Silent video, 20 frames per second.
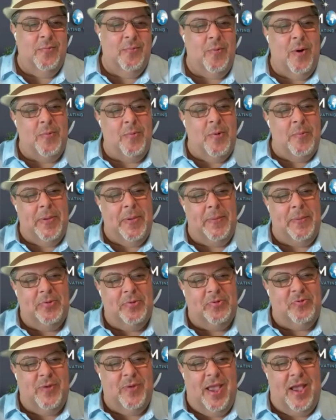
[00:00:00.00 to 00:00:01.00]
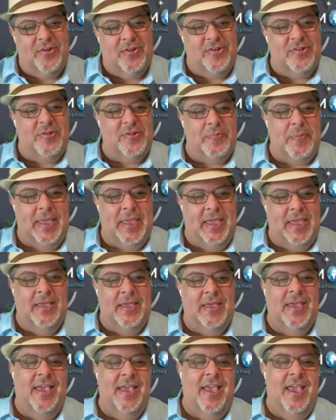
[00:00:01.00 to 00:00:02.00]
what will people's reactions
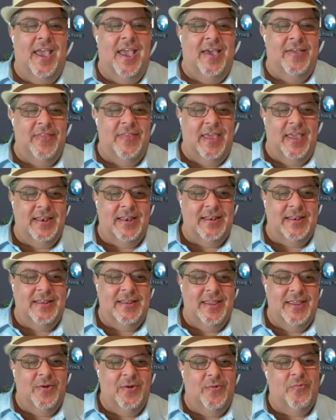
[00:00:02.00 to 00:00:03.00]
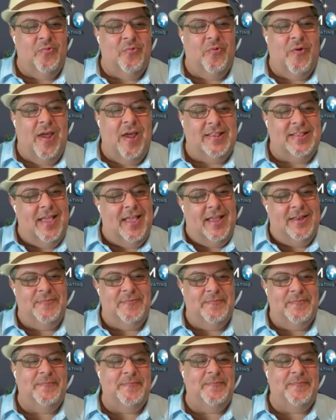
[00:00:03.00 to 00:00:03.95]
be? And then yeah. write that.